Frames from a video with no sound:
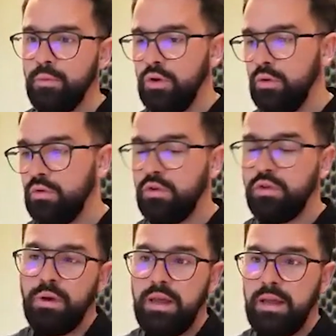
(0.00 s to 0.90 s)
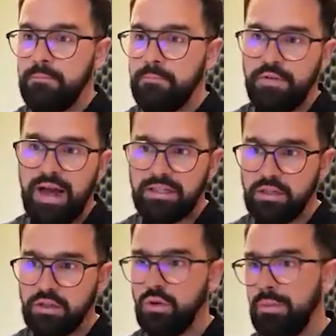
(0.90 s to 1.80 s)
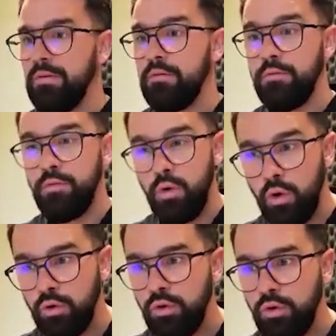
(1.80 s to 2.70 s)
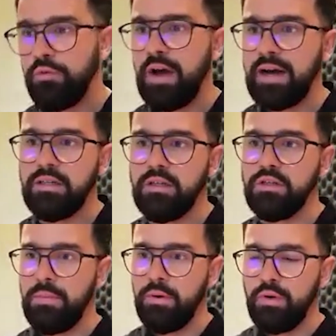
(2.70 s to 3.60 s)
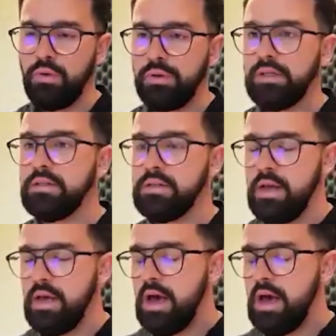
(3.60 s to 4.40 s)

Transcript: use 3 factors or maybe 4 factors to build an audience.